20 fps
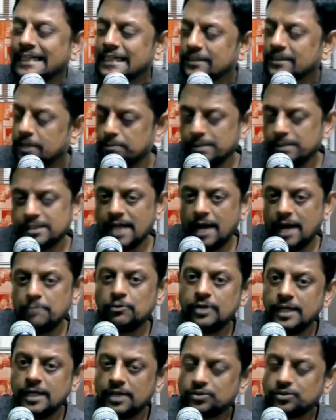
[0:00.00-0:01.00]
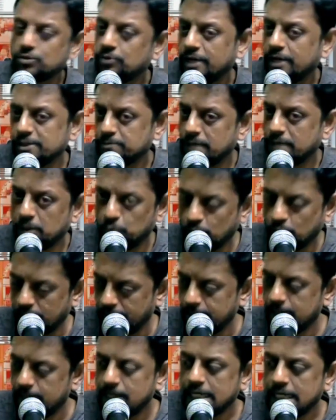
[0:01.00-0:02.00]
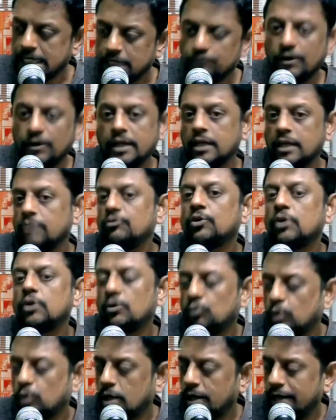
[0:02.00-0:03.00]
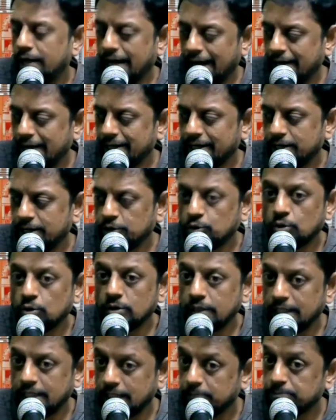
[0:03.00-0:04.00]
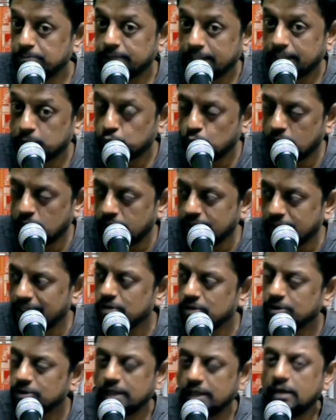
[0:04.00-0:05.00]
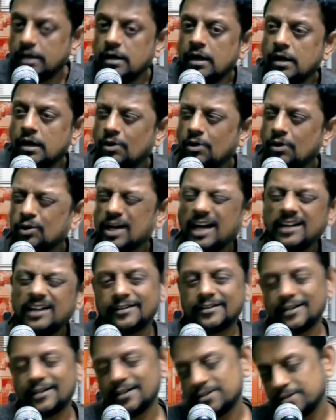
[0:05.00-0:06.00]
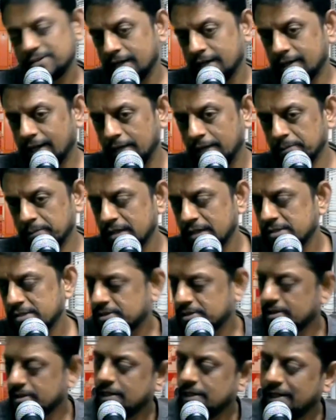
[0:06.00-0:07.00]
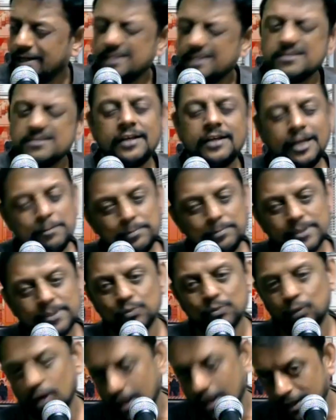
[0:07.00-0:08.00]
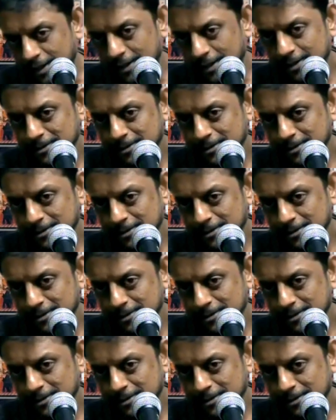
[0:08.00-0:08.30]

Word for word: That means I'm only as good as my word. If I give you a word and I don't keep that word, then you'll say, Oh, can't trust that guy because he doesn't keep his word.